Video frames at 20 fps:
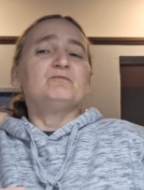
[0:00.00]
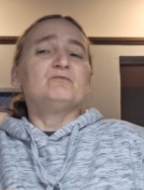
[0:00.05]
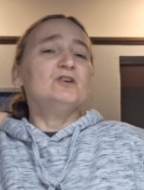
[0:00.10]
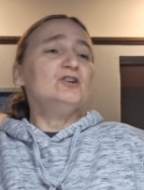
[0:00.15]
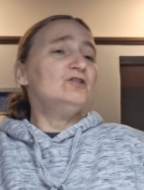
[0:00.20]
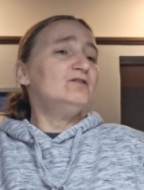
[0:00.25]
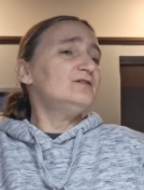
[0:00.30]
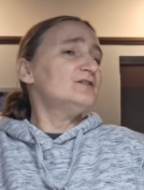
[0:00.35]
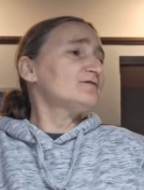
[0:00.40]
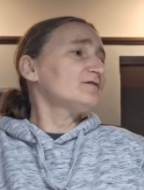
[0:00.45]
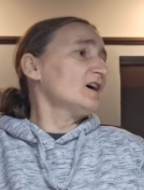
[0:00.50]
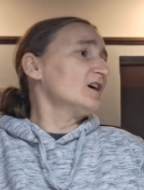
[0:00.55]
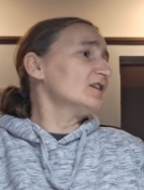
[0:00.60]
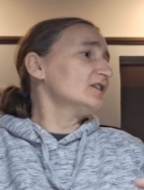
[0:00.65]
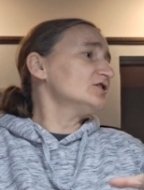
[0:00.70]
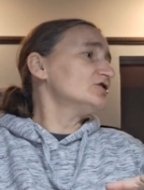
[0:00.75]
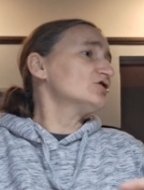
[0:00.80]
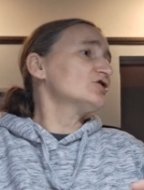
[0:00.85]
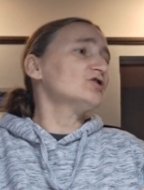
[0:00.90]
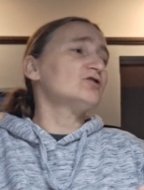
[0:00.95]
move your
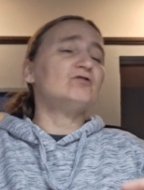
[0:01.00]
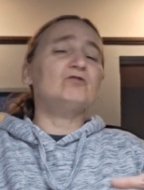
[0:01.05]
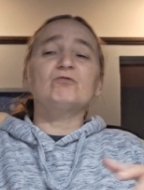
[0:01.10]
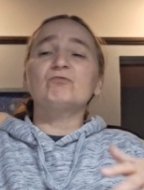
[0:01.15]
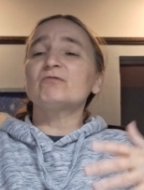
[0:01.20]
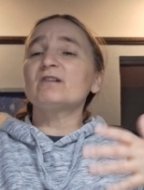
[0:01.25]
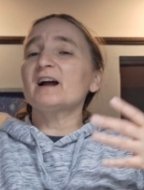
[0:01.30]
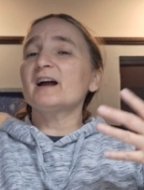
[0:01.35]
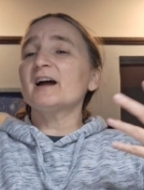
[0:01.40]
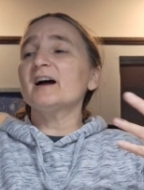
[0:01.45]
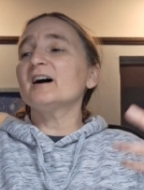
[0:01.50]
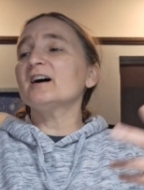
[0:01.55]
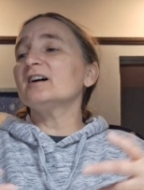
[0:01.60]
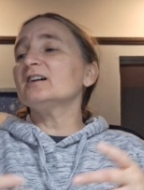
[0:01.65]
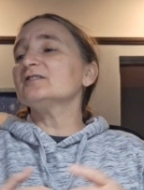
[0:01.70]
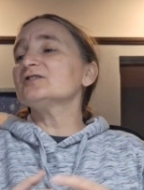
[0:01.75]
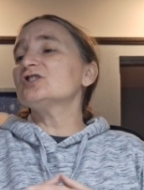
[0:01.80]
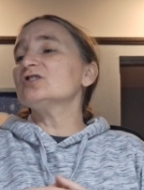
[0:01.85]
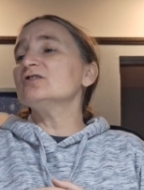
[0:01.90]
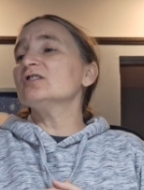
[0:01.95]
furniture
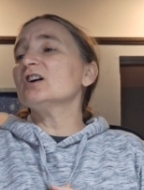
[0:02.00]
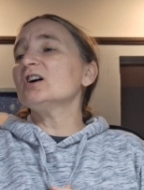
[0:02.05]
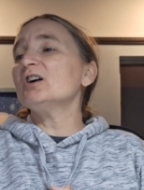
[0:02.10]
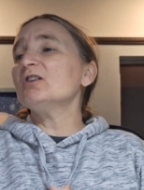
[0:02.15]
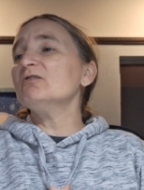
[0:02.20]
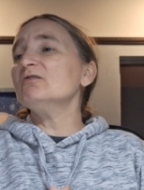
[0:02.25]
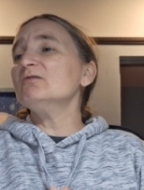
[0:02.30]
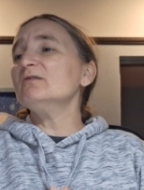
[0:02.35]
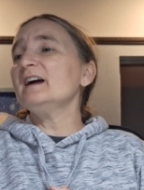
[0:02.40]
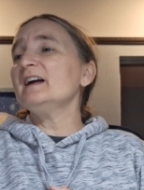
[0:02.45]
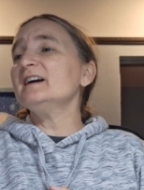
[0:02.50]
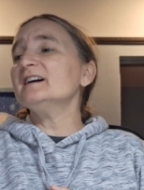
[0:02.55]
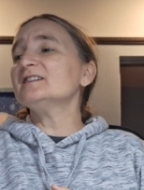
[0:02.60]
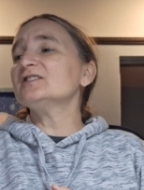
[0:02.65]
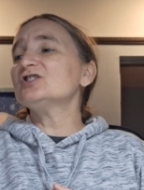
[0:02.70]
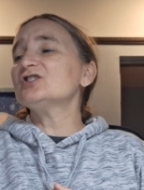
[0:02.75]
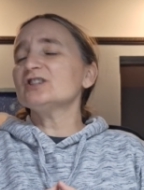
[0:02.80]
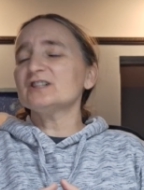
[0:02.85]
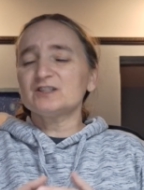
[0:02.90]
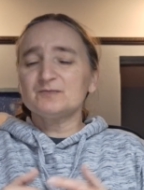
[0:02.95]
around, you know?
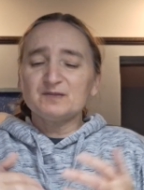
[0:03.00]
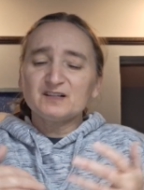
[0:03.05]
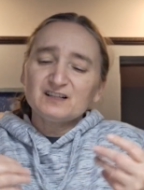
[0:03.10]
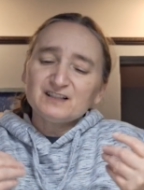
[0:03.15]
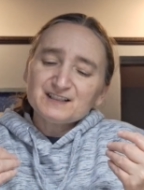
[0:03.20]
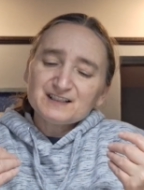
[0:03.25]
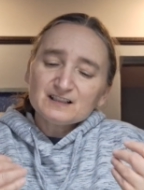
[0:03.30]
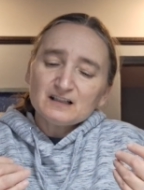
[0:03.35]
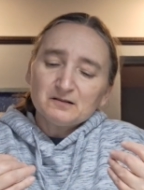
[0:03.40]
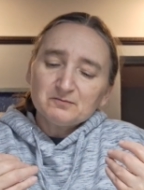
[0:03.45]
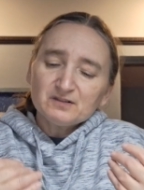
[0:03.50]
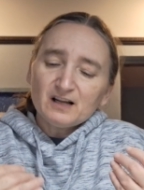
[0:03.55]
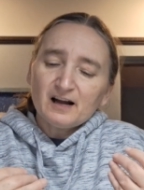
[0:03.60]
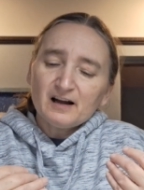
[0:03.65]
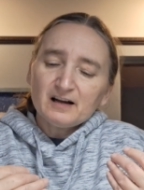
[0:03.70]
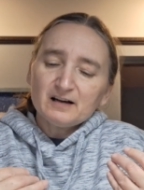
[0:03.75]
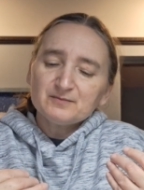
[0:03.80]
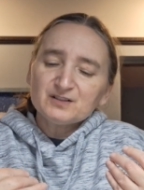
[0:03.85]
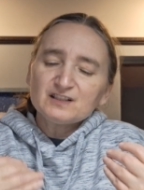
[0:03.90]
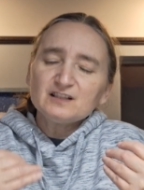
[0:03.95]
And just because
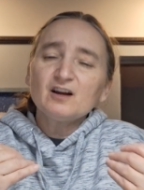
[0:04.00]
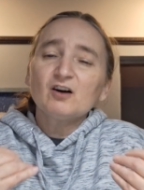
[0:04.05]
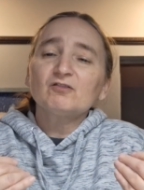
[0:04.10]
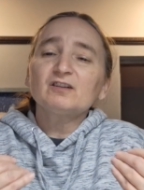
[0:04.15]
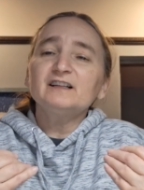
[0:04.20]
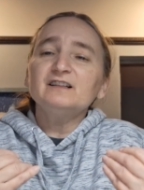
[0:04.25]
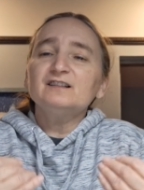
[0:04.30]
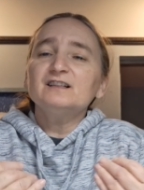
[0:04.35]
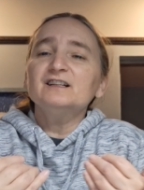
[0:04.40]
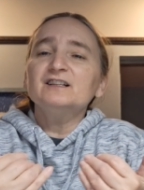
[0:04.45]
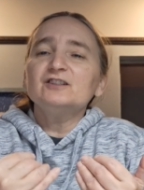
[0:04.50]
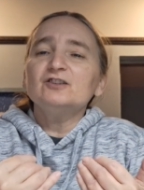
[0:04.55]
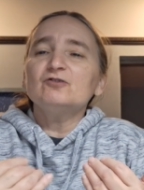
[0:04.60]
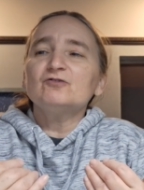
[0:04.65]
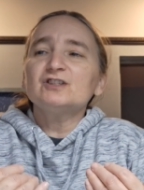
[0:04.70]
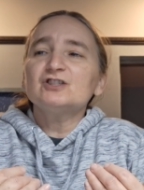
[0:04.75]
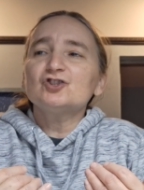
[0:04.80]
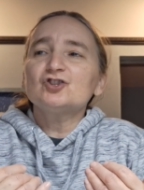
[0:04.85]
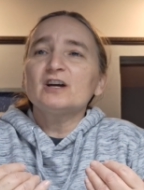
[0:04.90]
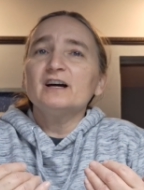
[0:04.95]
sometimes the only thing you
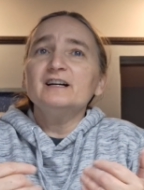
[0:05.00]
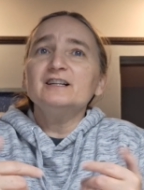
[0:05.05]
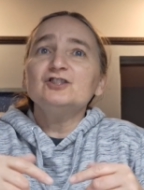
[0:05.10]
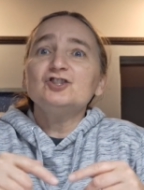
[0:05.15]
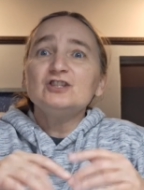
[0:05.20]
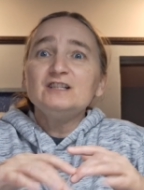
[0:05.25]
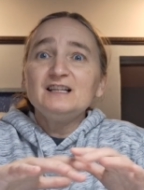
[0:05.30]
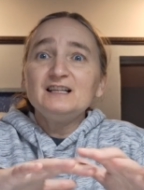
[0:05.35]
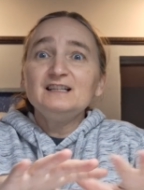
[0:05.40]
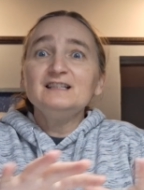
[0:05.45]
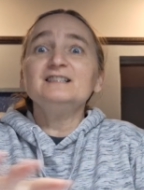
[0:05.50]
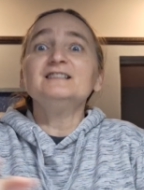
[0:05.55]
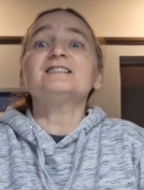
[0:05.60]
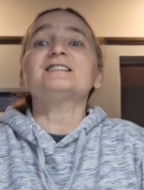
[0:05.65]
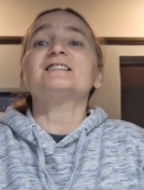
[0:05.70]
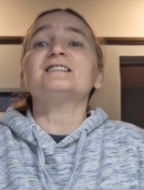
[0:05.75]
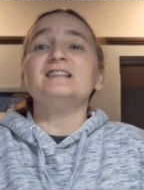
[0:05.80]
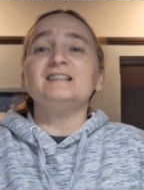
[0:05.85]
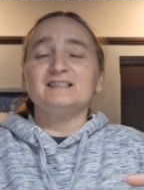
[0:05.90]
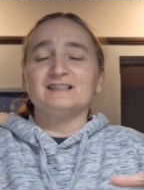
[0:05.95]
can change
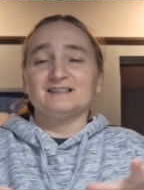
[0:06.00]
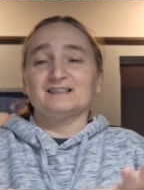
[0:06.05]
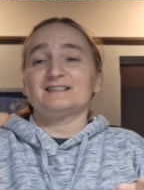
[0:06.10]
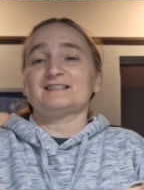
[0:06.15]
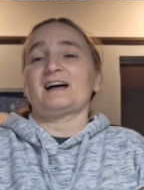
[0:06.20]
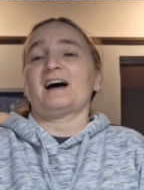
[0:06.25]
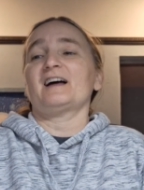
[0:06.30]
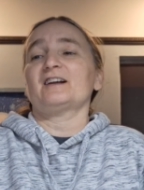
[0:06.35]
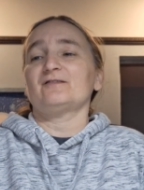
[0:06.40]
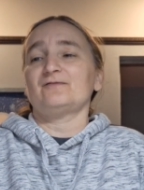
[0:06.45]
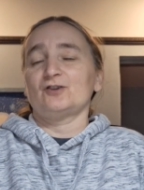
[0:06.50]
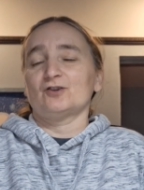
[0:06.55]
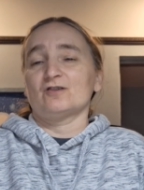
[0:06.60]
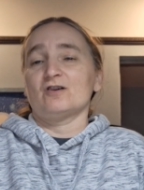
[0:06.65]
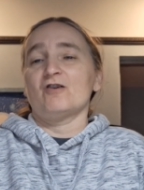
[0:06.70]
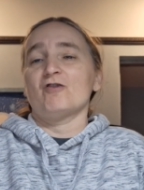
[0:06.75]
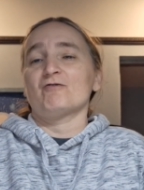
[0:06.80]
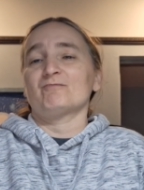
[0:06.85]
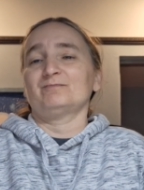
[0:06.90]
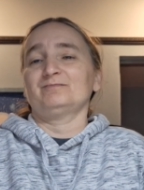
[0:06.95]
is the inside of your
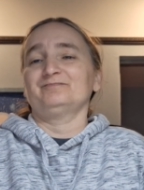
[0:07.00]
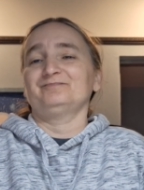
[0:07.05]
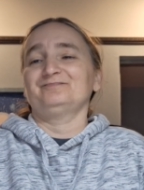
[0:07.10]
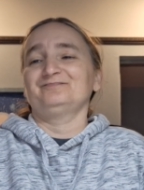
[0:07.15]
home.